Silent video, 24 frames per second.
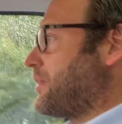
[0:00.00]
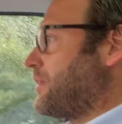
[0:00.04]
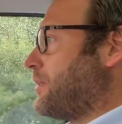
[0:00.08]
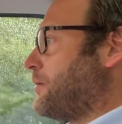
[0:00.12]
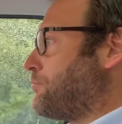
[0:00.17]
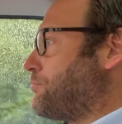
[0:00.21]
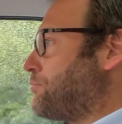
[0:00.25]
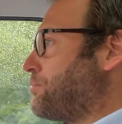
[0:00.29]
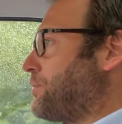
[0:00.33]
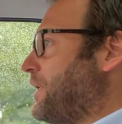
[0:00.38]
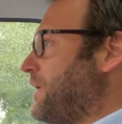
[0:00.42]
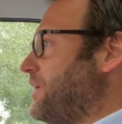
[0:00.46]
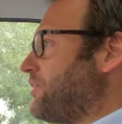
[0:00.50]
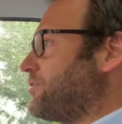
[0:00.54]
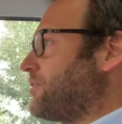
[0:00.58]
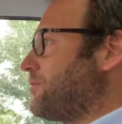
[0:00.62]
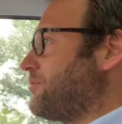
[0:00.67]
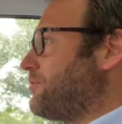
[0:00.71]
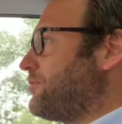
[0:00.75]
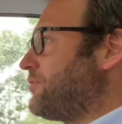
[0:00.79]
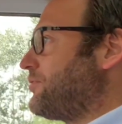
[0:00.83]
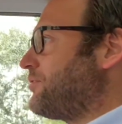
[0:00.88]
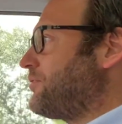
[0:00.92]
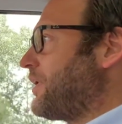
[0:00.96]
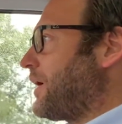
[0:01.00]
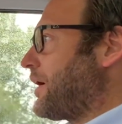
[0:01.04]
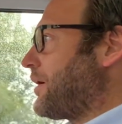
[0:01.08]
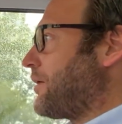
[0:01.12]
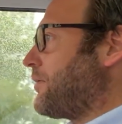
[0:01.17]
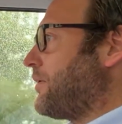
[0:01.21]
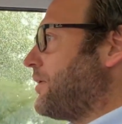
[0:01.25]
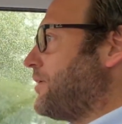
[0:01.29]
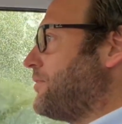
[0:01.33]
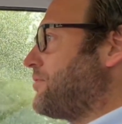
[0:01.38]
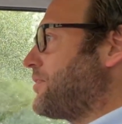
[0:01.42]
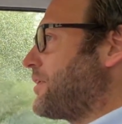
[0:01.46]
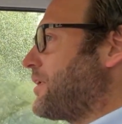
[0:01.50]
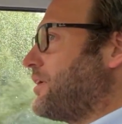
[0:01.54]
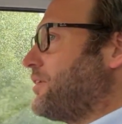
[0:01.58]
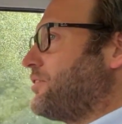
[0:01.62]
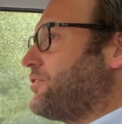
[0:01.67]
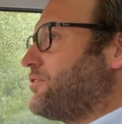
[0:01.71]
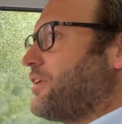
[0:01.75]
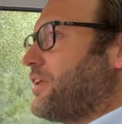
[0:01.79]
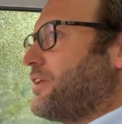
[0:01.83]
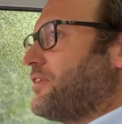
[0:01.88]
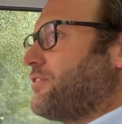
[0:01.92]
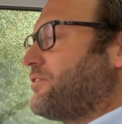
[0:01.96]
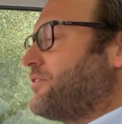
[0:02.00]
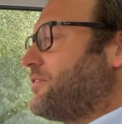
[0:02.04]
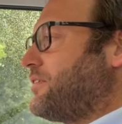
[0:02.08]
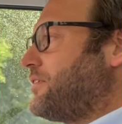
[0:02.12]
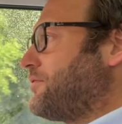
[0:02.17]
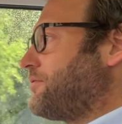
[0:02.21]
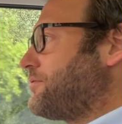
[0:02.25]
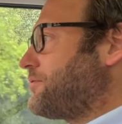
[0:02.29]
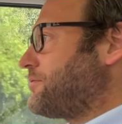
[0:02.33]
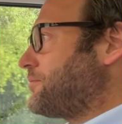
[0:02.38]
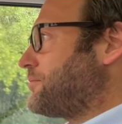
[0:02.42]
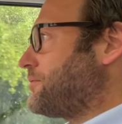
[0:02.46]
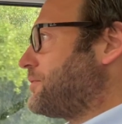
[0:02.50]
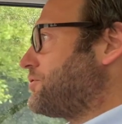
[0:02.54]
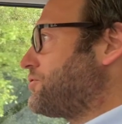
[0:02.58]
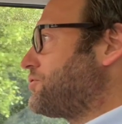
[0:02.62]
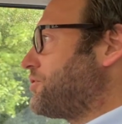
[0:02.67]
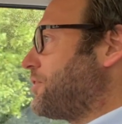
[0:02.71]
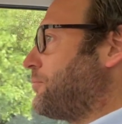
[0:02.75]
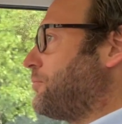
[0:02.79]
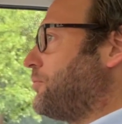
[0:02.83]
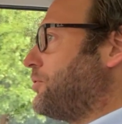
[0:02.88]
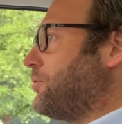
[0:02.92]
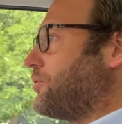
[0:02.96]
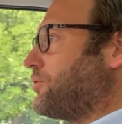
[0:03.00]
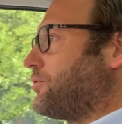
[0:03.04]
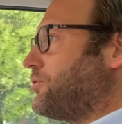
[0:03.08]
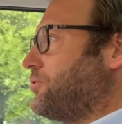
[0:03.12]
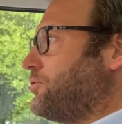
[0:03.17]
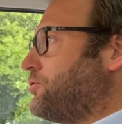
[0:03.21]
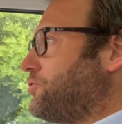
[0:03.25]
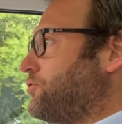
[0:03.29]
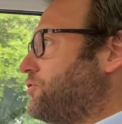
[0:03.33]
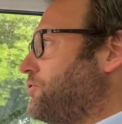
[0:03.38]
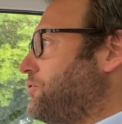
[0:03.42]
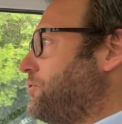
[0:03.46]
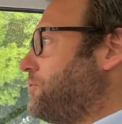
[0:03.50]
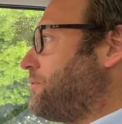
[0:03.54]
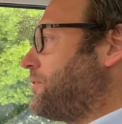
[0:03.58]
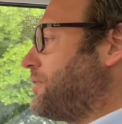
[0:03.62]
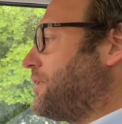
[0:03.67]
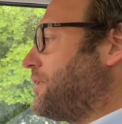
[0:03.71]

The brakes are very, very sensitive, which I'm not used to